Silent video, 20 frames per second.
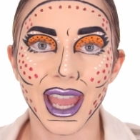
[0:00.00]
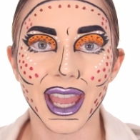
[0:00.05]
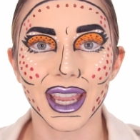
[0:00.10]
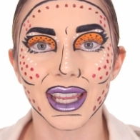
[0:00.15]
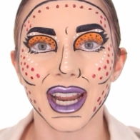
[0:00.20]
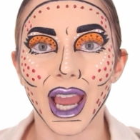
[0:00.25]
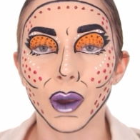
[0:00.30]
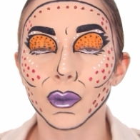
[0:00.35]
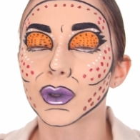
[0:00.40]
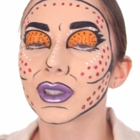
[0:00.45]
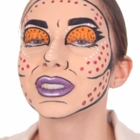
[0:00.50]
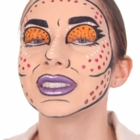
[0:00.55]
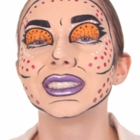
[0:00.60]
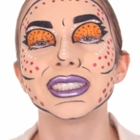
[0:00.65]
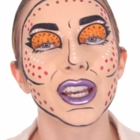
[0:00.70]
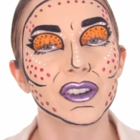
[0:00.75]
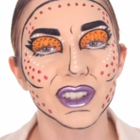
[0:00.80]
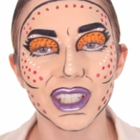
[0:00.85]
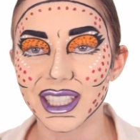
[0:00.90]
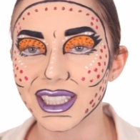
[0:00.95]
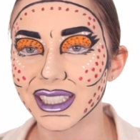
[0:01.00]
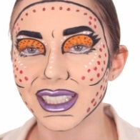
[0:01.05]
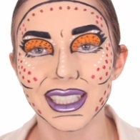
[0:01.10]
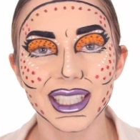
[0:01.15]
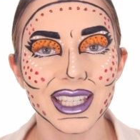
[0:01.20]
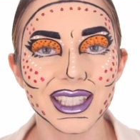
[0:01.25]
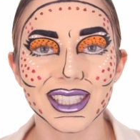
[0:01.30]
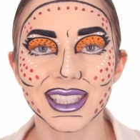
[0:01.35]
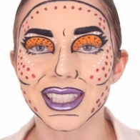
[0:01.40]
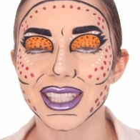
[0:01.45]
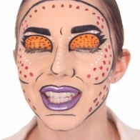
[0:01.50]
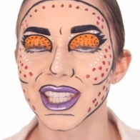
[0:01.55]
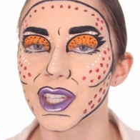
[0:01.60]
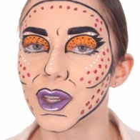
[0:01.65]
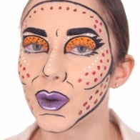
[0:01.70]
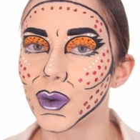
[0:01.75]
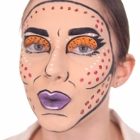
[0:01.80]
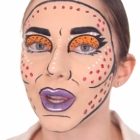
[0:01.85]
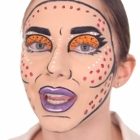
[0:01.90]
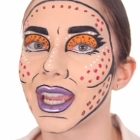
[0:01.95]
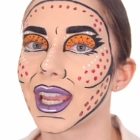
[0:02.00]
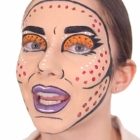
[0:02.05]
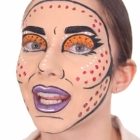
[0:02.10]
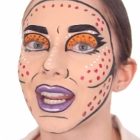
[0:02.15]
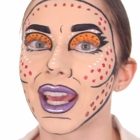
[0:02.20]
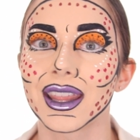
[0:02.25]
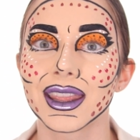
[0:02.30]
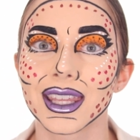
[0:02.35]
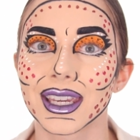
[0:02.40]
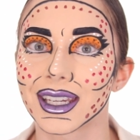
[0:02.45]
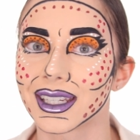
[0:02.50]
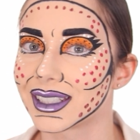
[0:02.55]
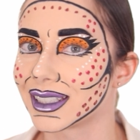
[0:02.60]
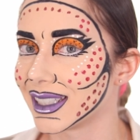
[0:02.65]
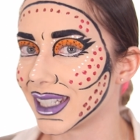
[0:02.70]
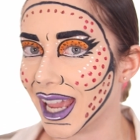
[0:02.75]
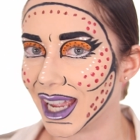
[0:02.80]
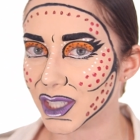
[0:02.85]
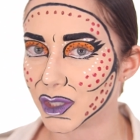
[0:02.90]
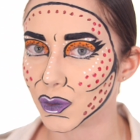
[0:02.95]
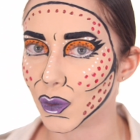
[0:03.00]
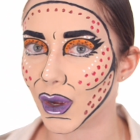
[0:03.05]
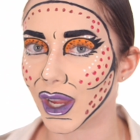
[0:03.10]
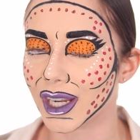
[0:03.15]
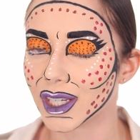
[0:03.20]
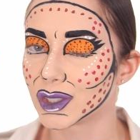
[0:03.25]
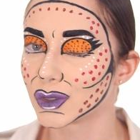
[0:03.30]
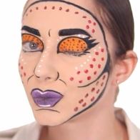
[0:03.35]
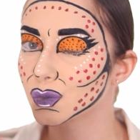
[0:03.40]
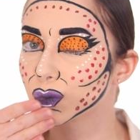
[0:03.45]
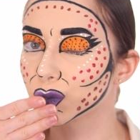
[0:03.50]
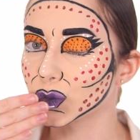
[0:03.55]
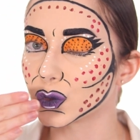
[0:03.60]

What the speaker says: and I will definitely see you in the next one.